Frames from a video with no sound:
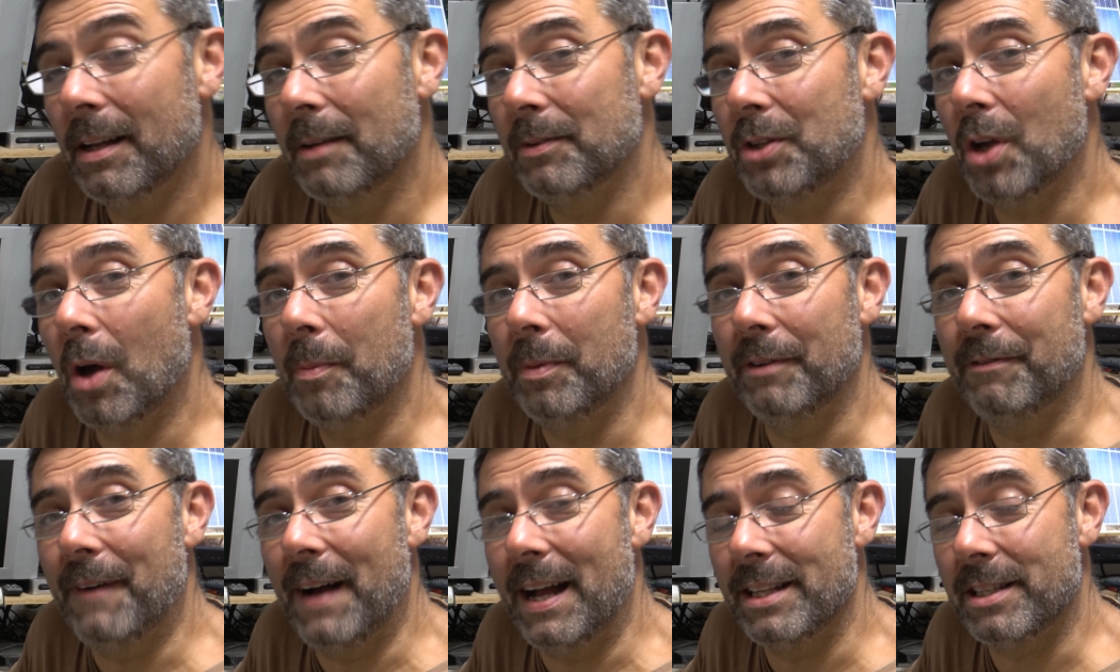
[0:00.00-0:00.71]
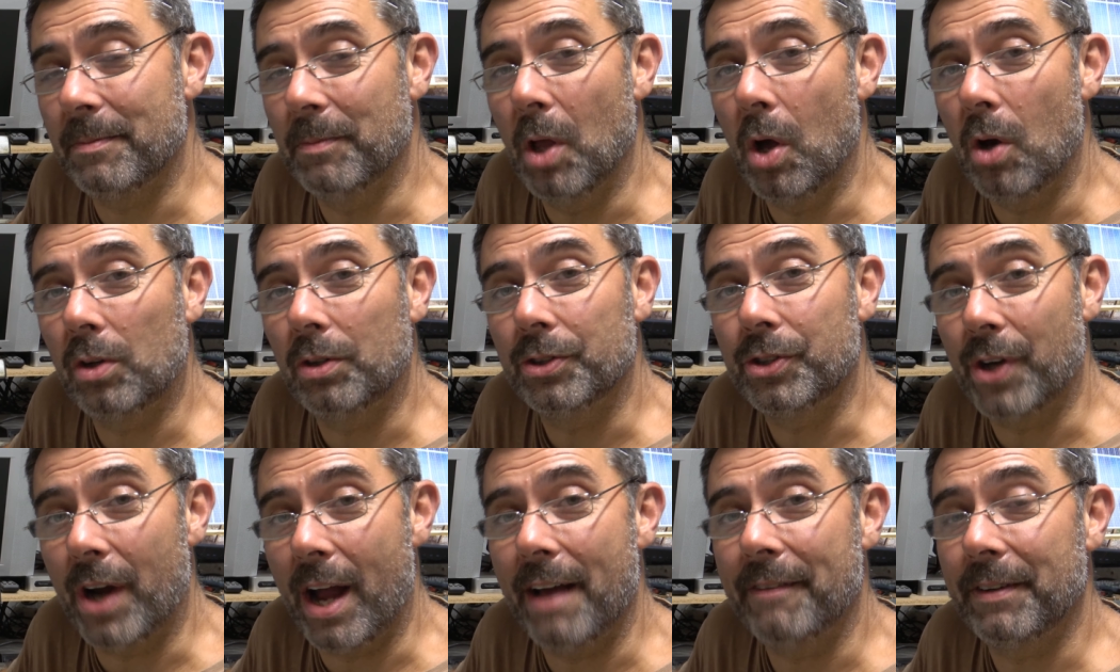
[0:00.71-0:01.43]
was hoping to find some local
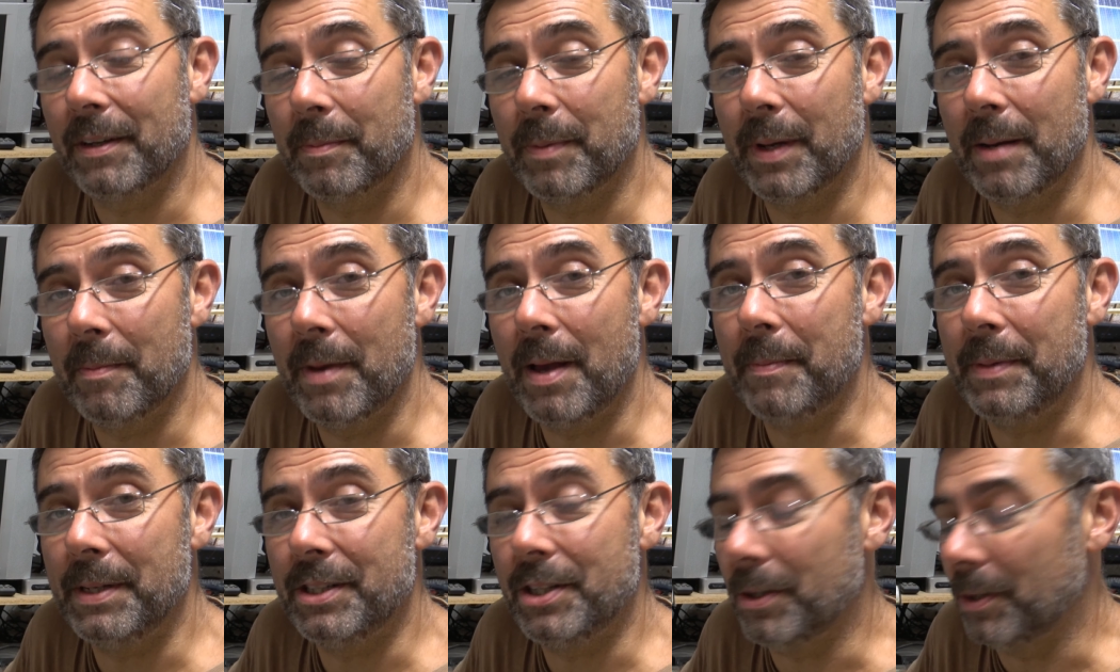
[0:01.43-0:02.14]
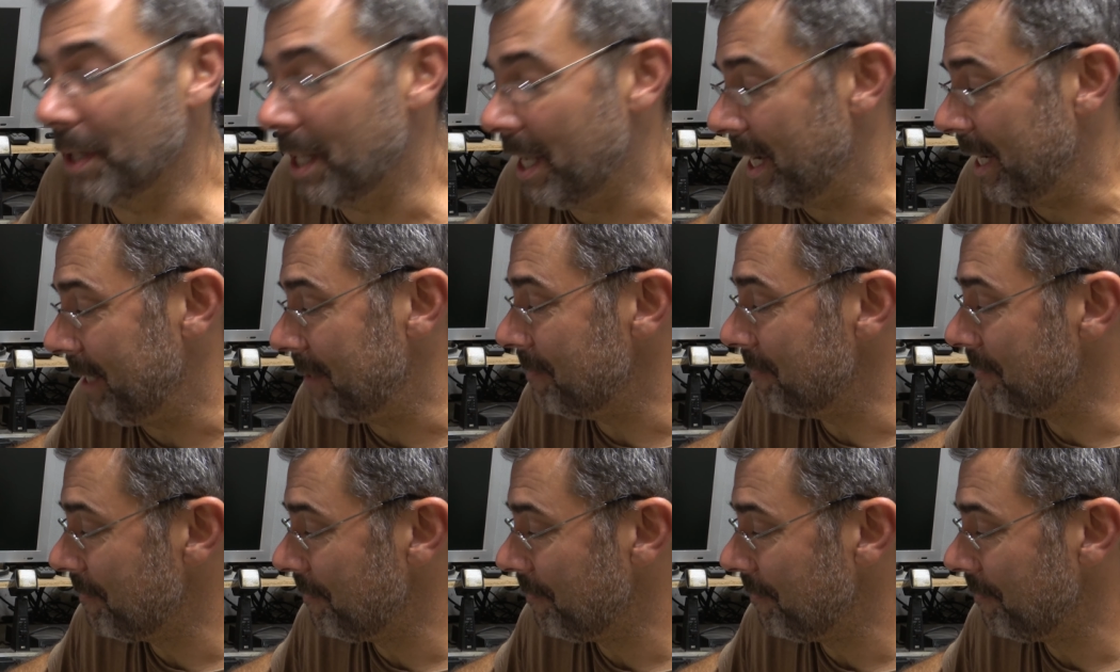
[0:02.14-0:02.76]
traffic, but it may be too late.